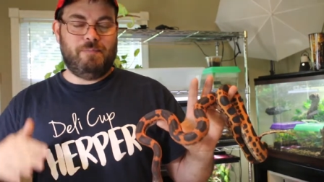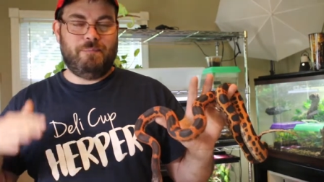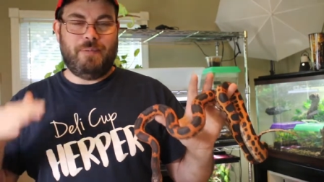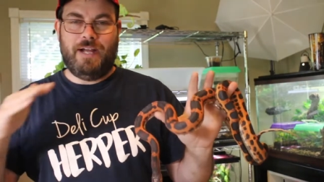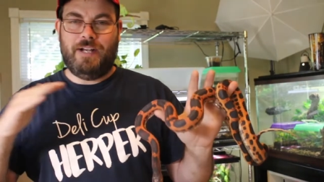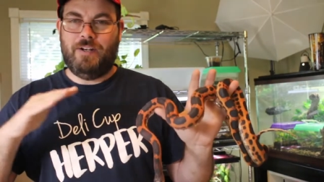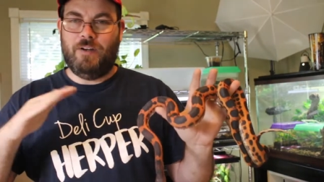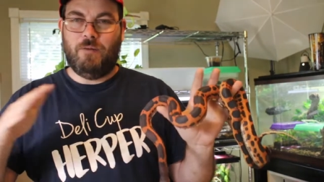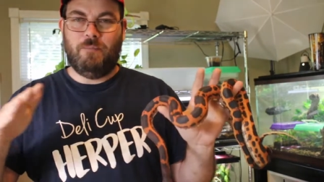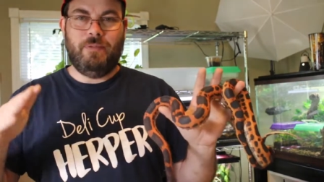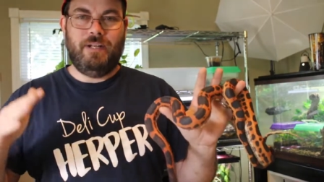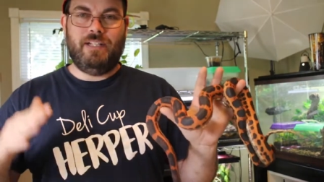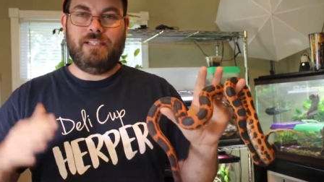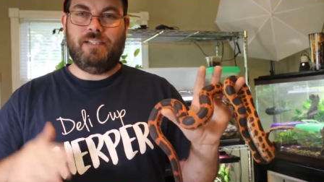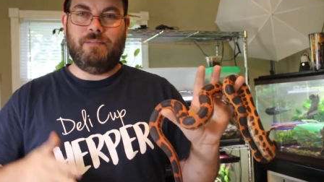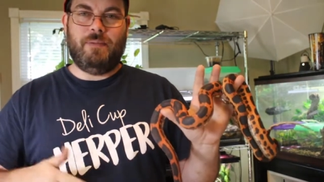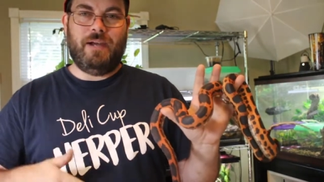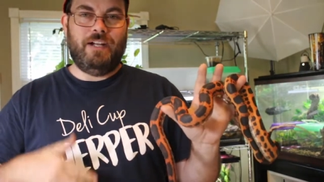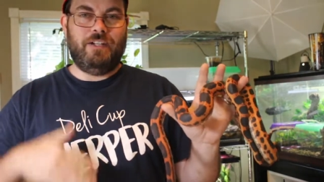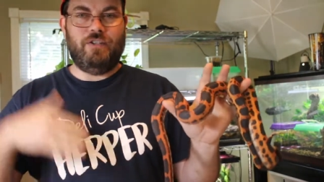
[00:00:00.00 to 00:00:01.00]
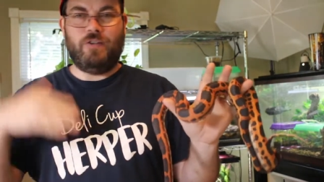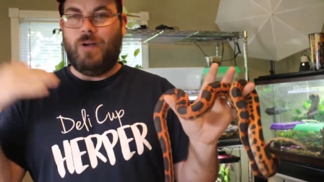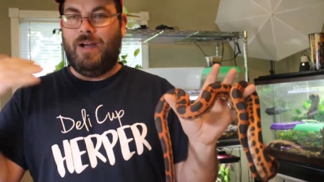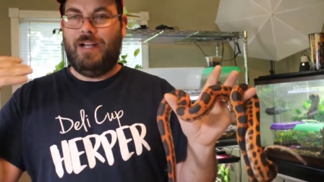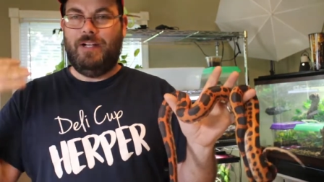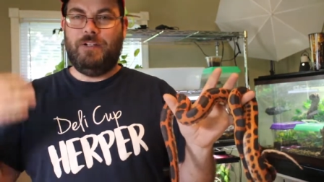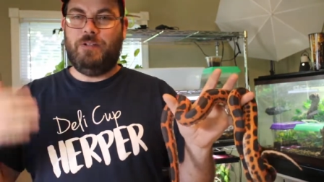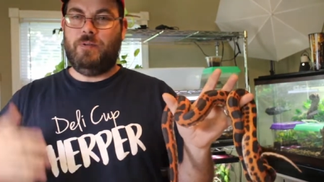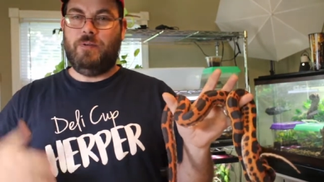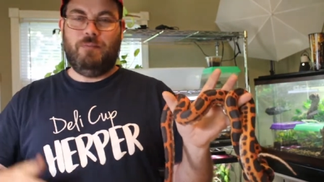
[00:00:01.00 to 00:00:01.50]
By no means am I
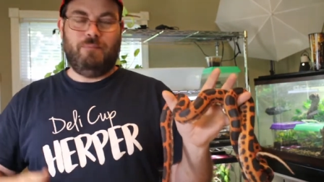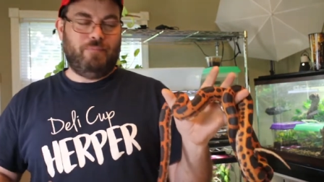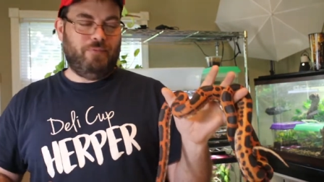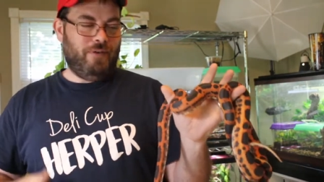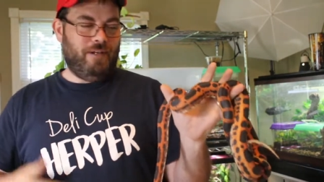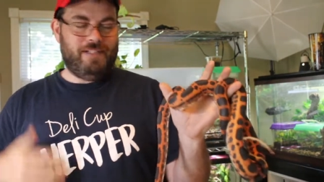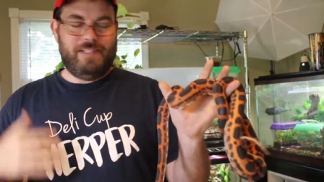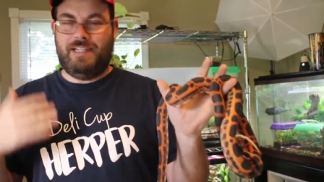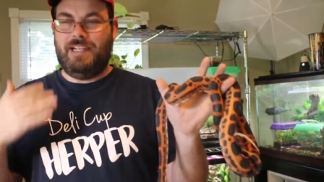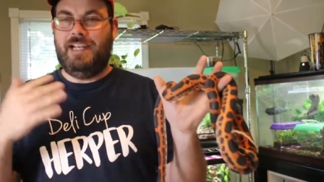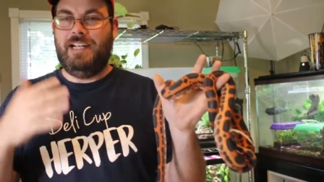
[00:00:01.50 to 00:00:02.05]
trying to impress